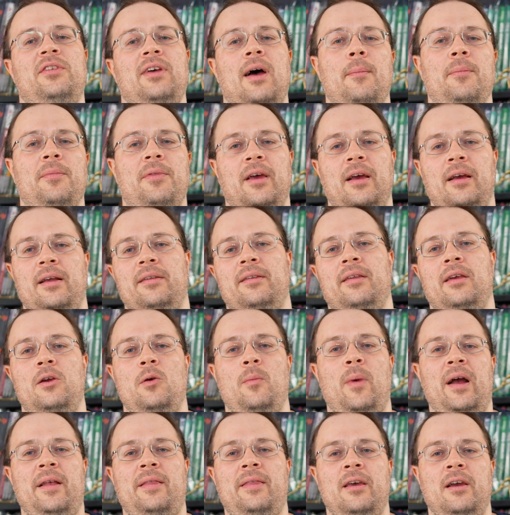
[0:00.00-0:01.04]
some things that you
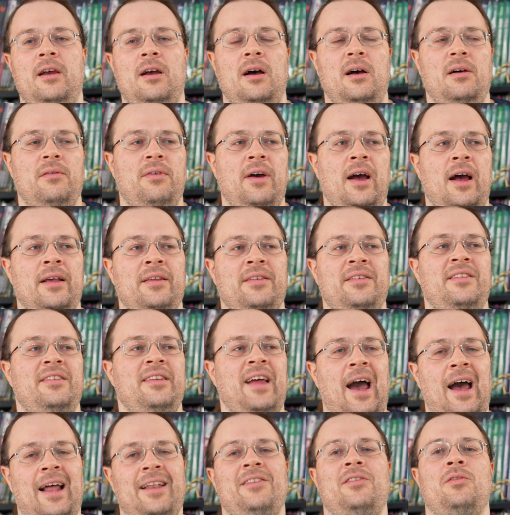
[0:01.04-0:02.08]
might think of as
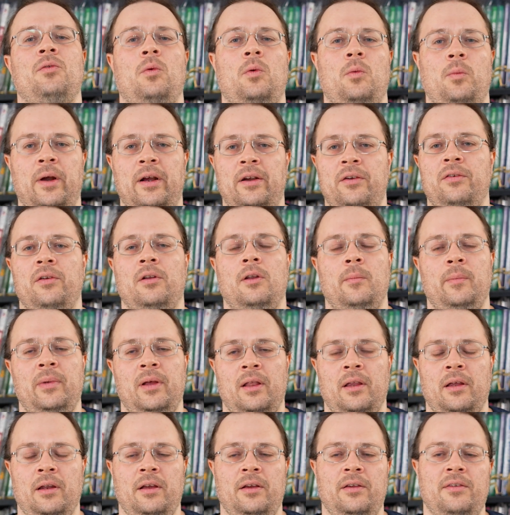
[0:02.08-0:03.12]
stats or racial
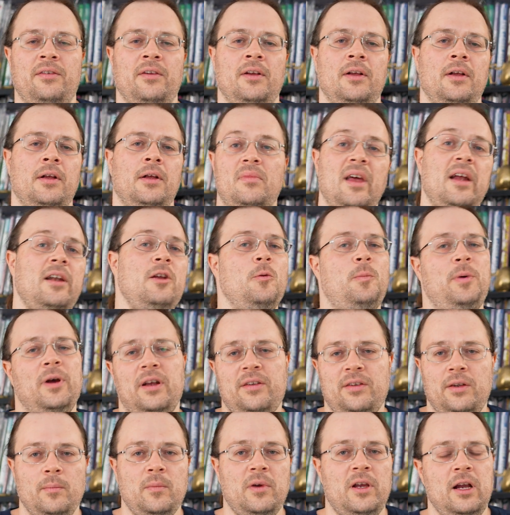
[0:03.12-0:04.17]
abilities. Then you pick
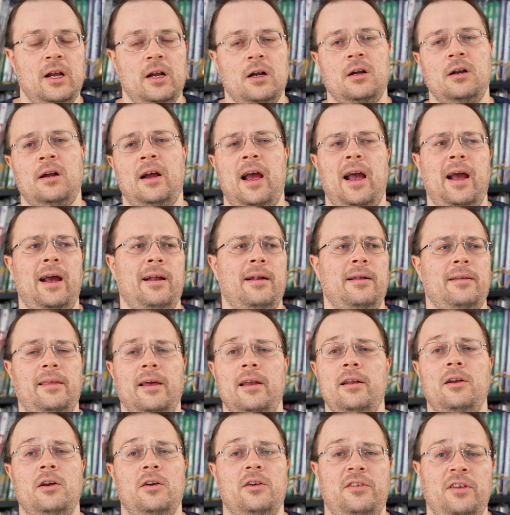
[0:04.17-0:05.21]
some gear, and
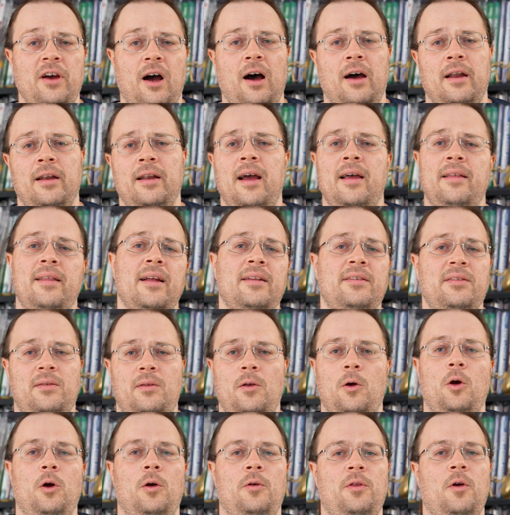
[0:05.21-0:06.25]
then you're done. And that's
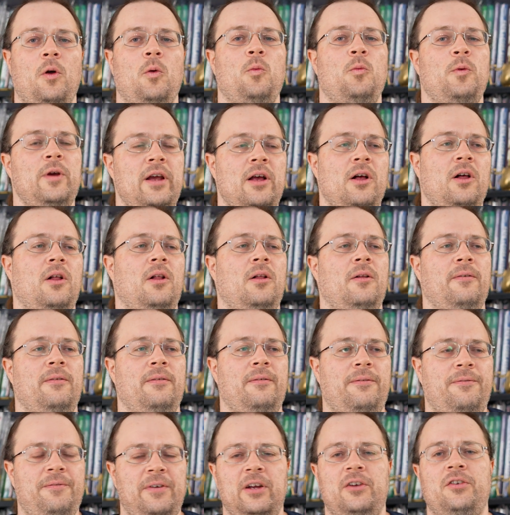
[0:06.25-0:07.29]
the real
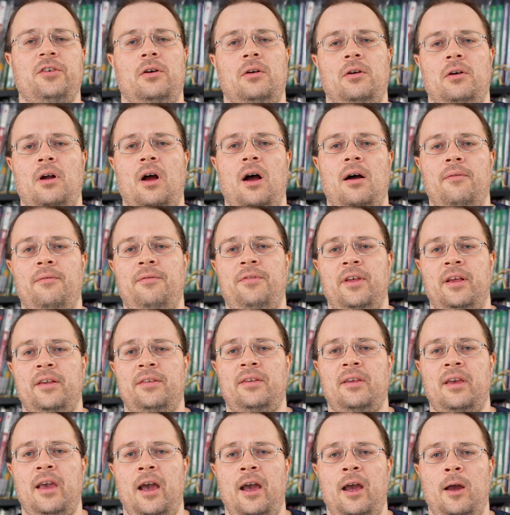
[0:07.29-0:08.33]
feature of
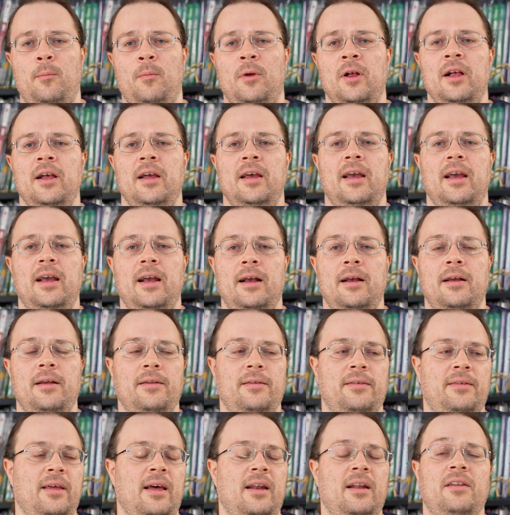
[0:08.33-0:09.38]
this game,
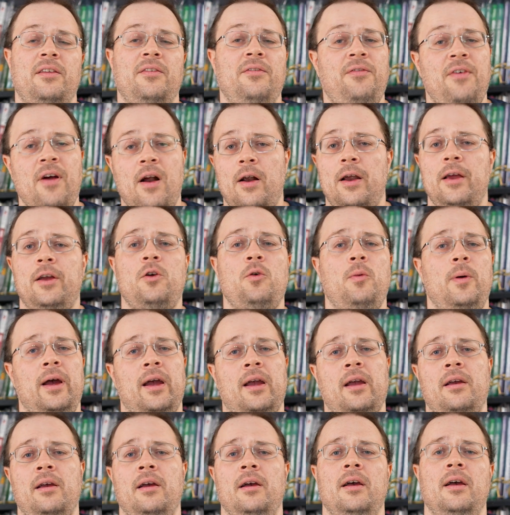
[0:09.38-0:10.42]
is that it's very
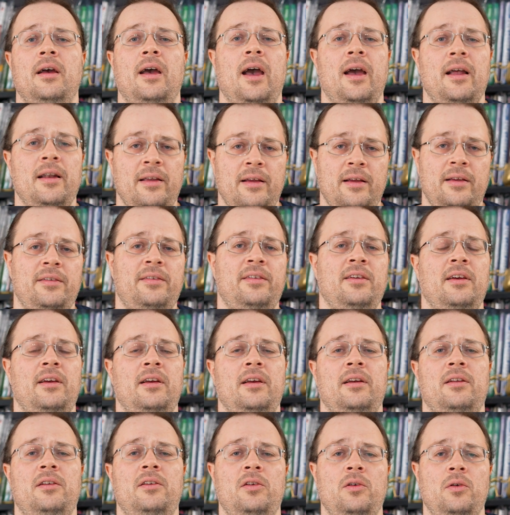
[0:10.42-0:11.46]
quick and
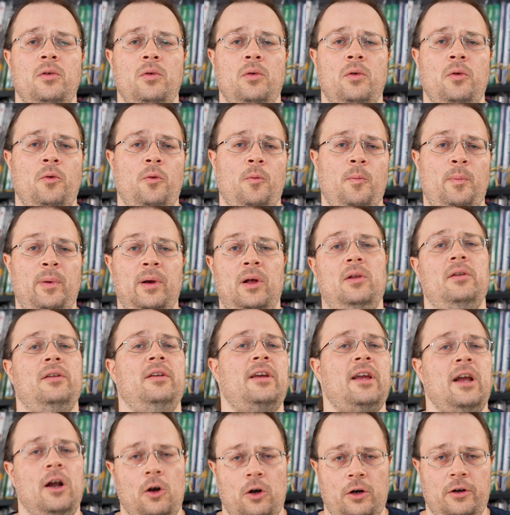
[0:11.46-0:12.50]
easy to build a
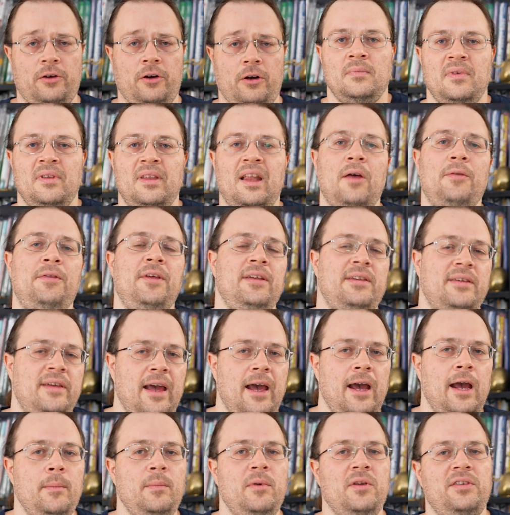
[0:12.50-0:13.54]
character. Now this
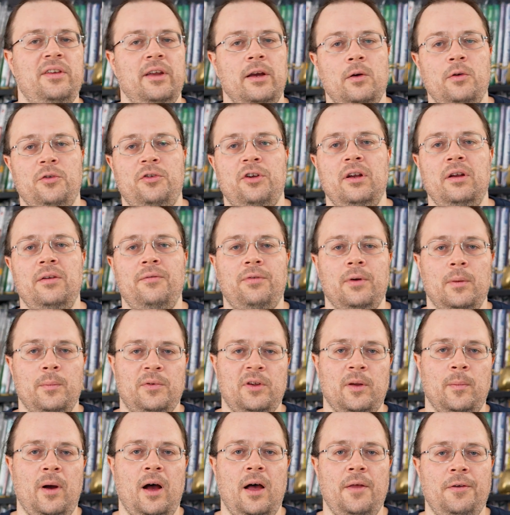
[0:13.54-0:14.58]
game, distinguishing from
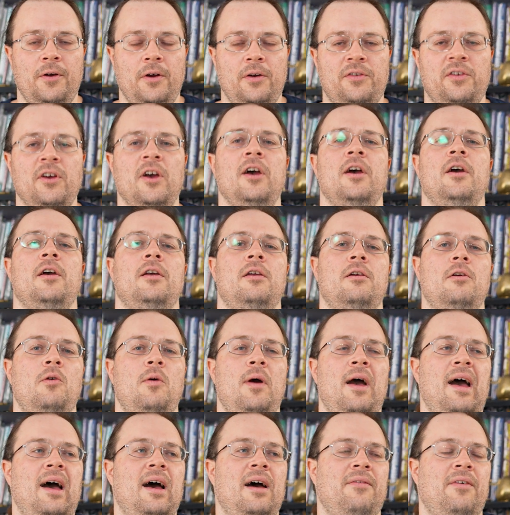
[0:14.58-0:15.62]
some others, you
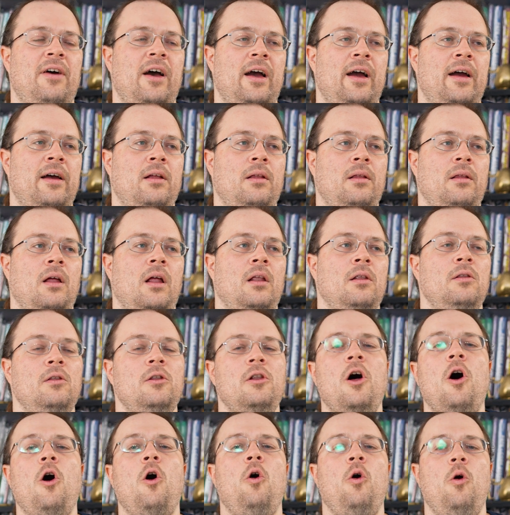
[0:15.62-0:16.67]
have a
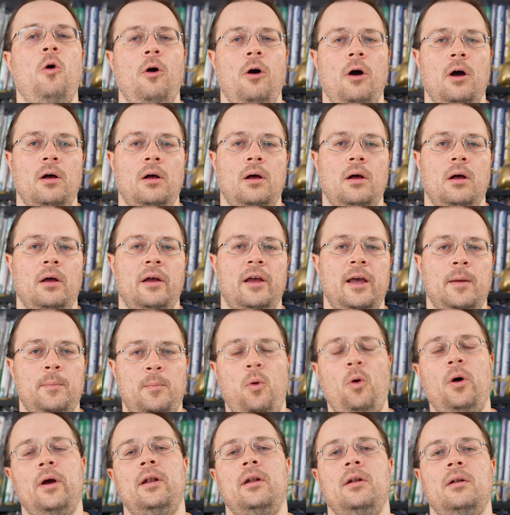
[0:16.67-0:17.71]
low hit
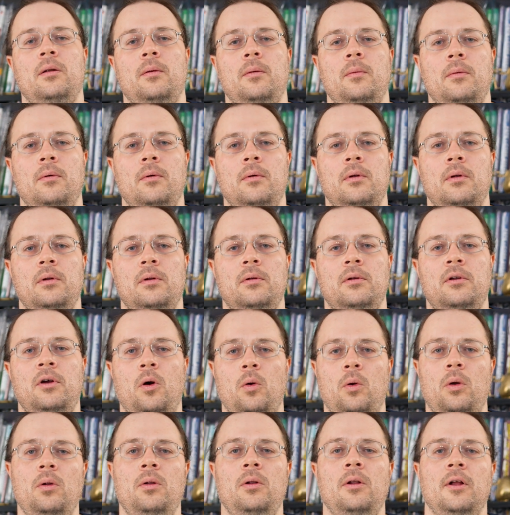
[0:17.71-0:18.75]
point
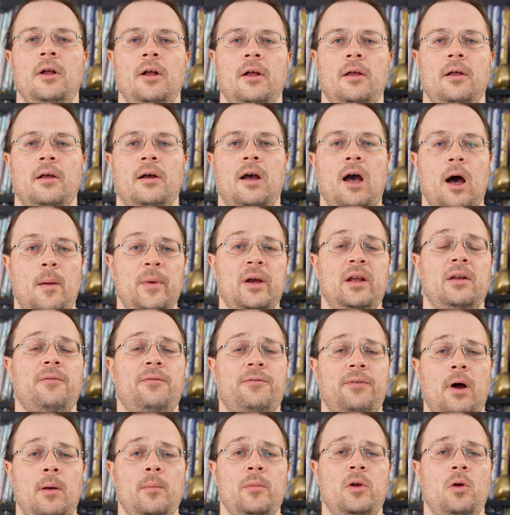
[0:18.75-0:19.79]
total coming
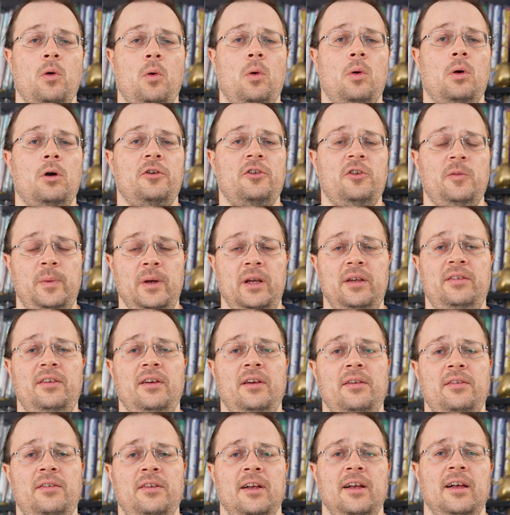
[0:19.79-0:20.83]
from your
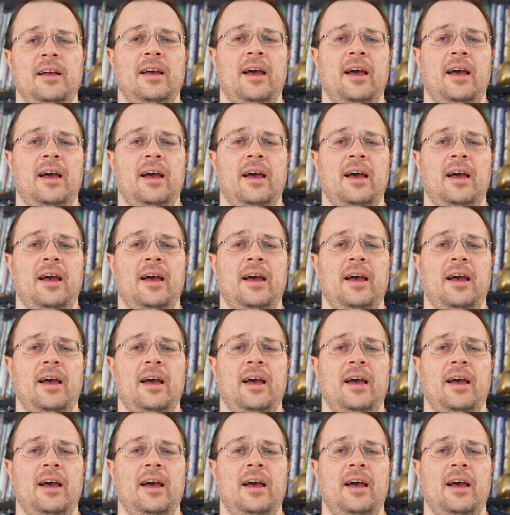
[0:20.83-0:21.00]
species.